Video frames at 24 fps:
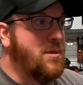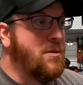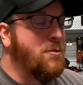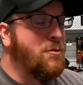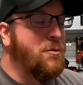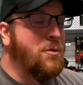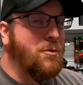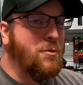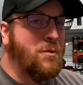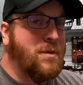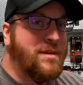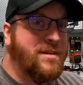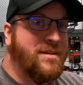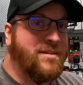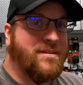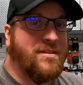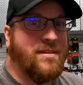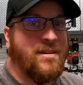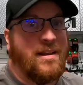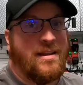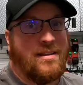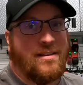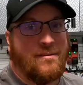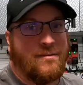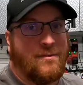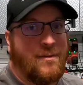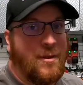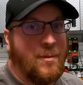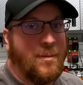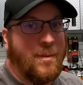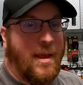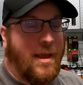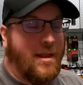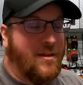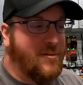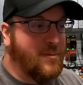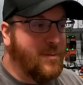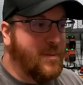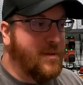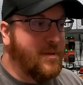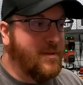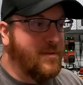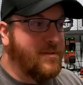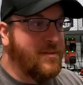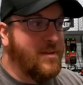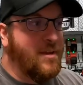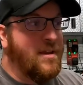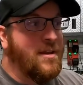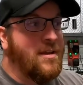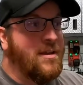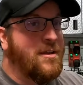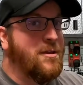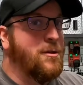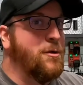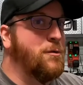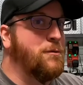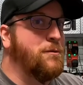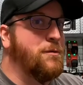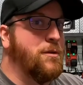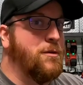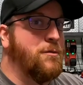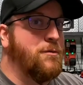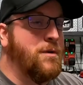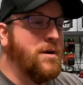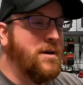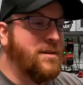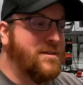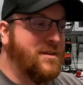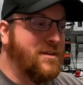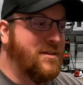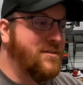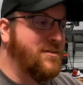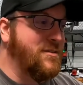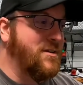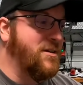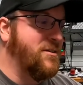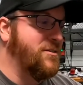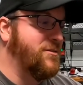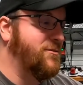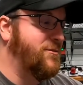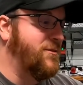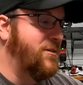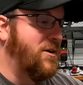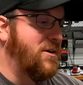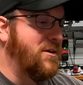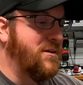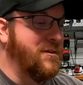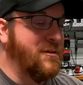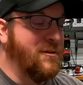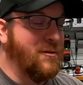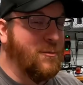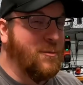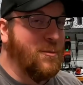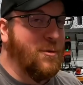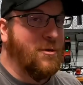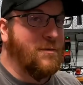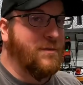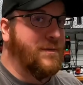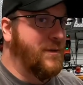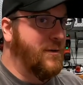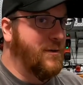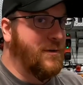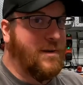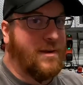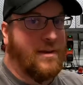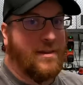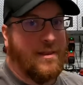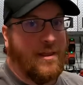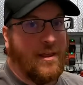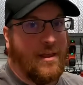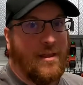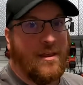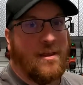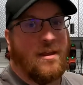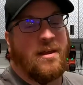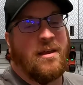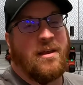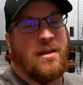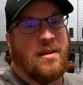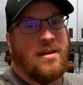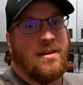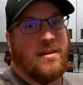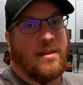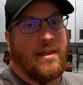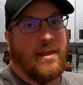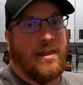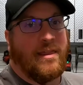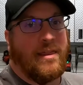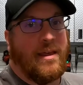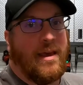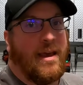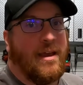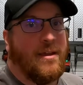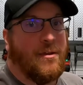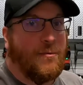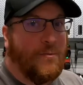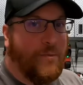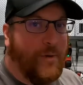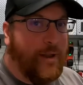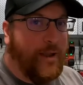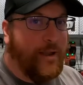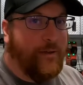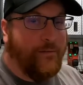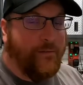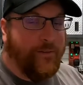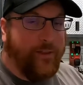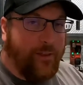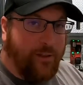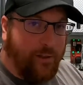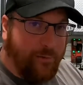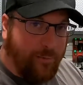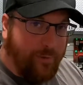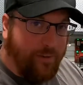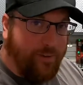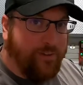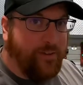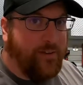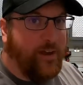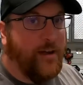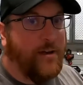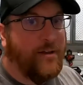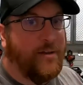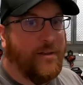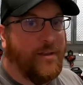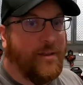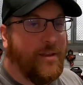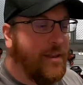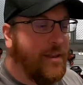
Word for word: when we disconnect the V-bands because you don't really want the exhaust falling or moving or anything like that. You want everything to be solid.